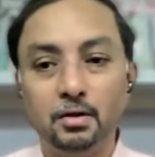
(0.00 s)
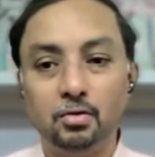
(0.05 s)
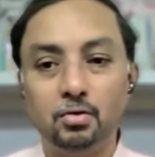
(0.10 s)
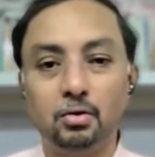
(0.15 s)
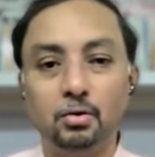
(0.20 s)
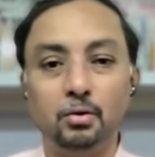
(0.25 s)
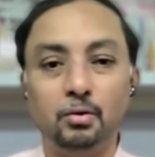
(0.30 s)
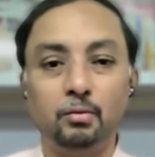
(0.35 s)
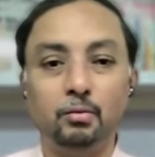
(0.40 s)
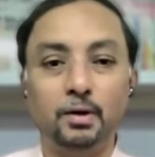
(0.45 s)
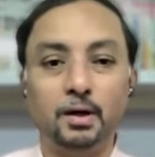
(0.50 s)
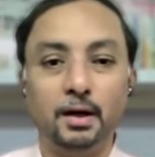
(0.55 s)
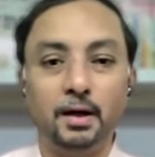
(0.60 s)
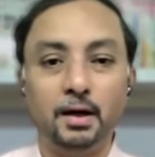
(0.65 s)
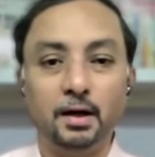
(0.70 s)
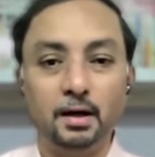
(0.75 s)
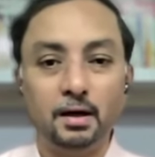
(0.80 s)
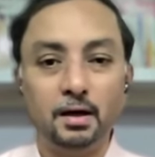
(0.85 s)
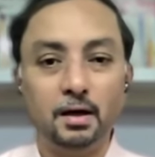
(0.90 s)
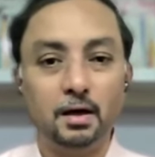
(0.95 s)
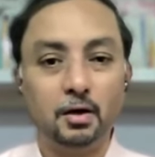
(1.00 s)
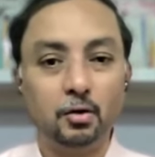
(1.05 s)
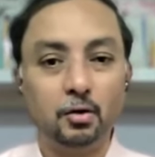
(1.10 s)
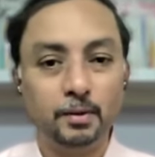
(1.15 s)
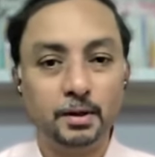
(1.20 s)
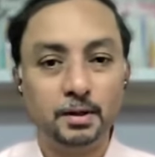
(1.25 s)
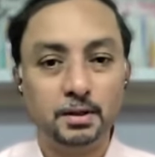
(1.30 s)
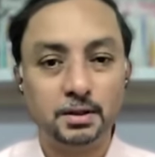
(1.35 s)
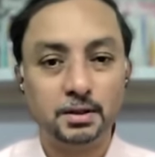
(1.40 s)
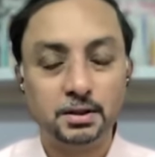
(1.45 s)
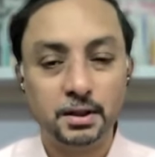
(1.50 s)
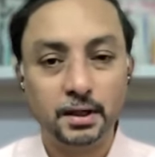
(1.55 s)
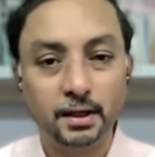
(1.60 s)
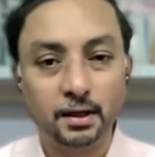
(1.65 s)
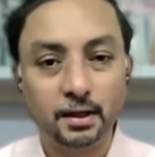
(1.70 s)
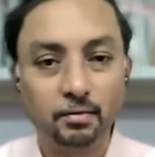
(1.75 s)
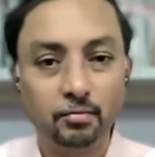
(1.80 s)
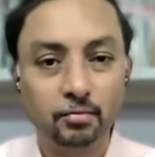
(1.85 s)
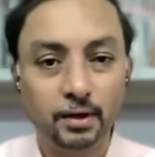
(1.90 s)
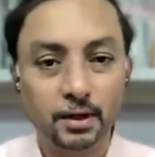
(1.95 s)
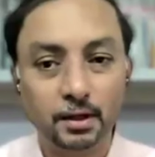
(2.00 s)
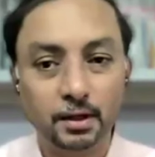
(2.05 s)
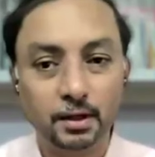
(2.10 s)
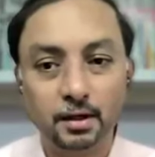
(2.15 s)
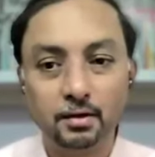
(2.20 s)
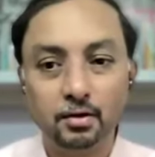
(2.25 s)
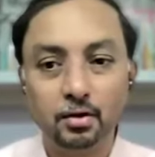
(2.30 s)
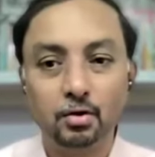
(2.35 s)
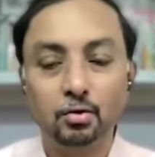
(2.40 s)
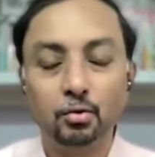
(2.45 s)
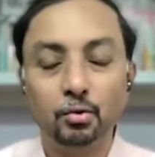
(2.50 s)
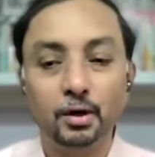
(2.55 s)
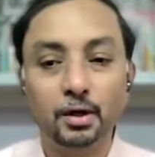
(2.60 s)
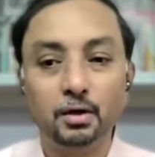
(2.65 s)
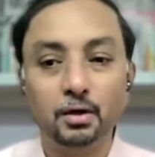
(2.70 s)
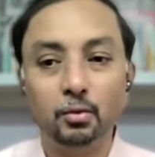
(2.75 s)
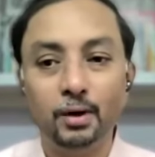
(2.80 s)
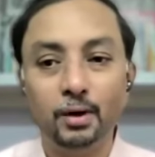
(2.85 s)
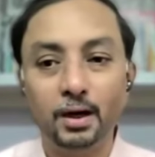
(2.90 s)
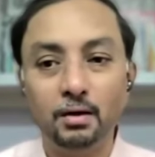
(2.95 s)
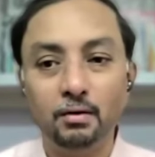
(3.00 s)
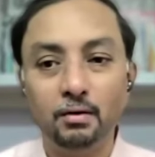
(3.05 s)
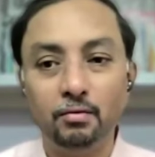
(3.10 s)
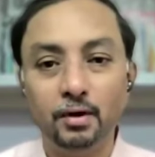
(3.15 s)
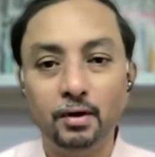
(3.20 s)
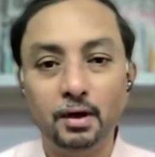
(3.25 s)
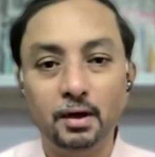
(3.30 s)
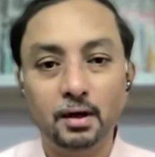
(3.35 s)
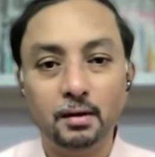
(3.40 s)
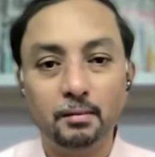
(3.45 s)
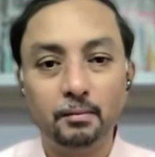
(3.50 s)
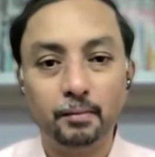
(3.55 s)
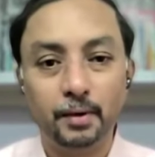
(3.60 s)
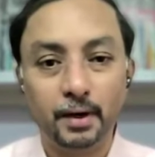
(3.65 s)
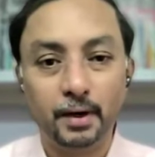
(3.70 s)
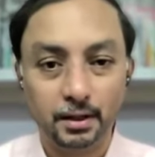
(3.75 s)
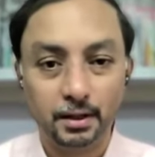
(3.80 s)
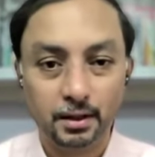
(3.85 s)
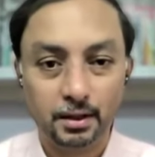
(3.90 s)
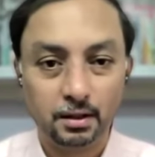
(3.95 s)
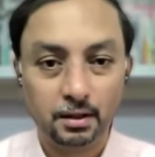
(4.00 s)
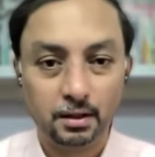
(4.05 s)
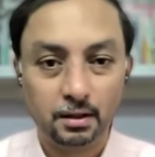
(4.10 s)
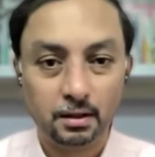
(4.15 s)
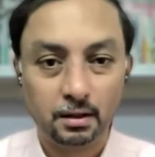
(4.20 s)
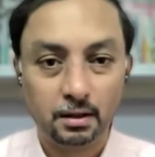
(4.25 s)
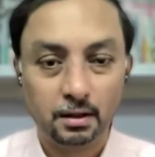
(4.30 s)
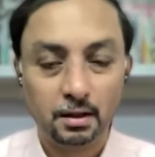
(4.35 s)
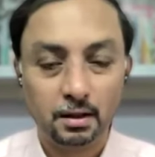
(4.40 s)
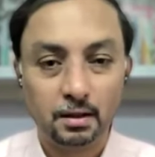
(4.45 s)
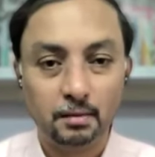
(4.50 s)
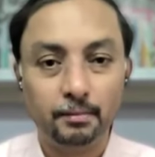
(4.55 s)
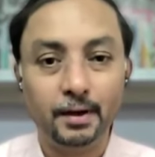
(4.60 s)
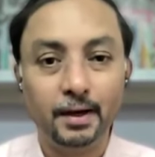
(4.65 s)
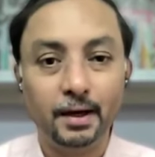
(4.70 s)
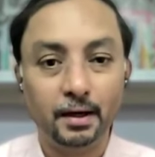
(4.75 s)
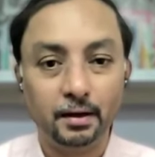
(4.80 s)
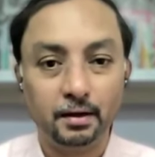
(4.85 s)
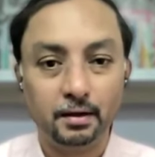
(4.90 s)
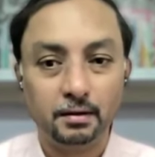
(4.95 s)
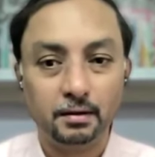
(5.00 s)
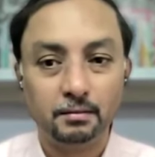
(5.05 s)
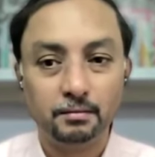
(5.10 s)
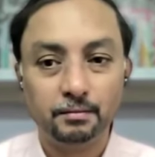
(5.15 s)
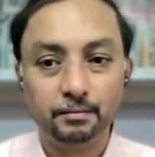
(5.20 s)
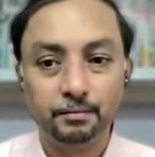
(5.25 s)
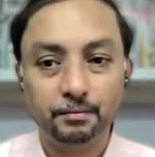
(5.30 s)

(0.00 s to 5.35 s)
So one in and out breath is taking 5 seconds. So you're doing 12 breaths a minute,